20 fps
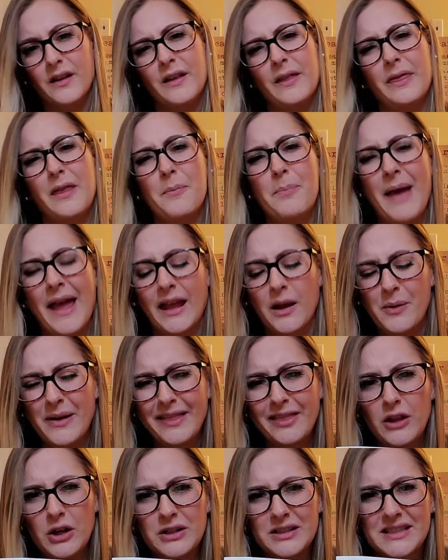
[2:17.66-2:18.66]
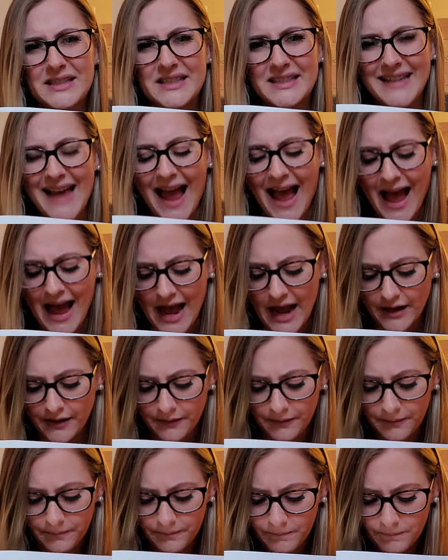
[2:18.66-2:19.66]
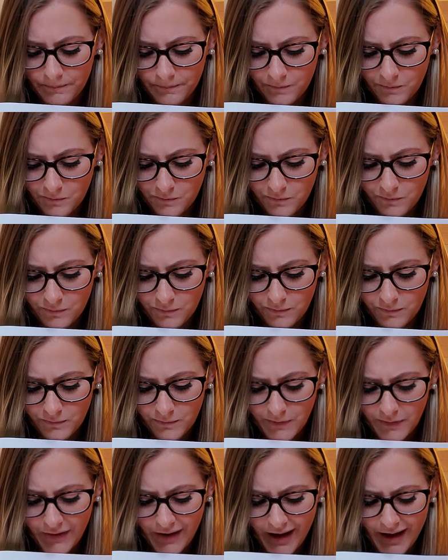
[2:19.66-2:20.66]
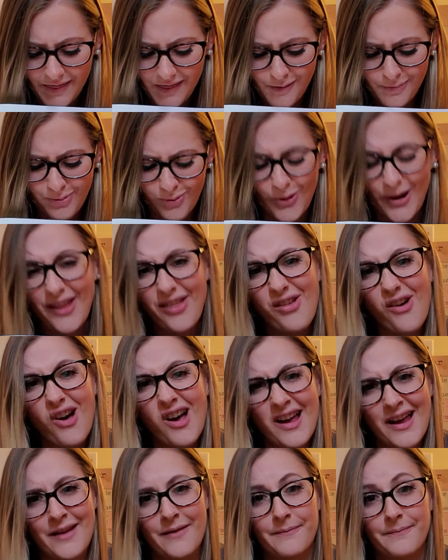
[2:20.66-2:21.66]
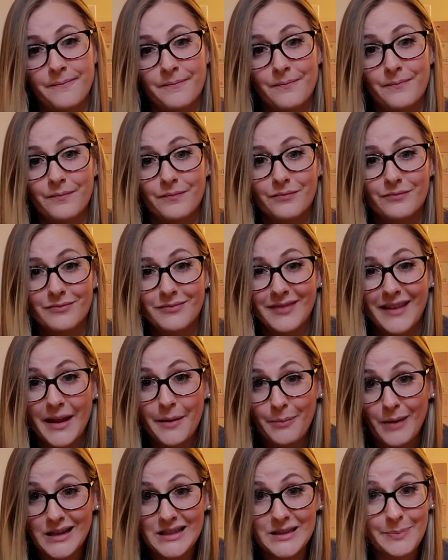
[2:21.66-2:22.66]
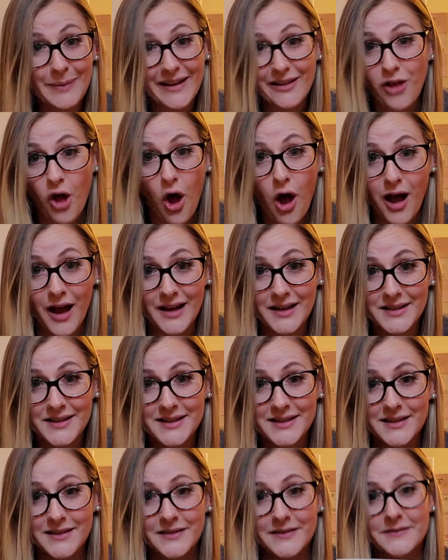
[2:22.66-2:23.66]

The penguin looked sad, and the boy thought it must be lost.